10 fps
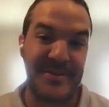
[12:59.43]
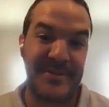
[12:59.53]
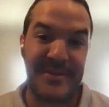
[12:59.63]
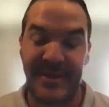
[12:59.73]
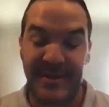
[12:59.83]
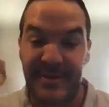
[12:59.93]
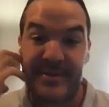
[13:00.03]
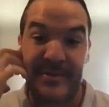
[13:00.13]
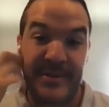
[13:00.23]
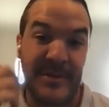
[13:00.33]
and they can
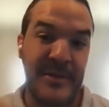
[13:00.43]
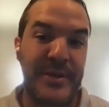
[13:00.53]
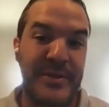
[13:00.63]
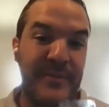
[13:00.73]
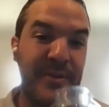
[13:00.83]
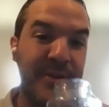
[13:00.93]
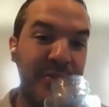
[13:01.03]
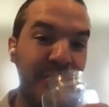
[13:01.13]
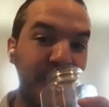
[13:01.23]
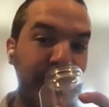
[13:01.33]
all bring different
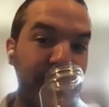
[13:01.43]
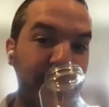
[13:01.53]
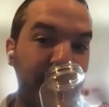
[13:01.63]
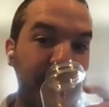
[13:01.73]
issues we have to get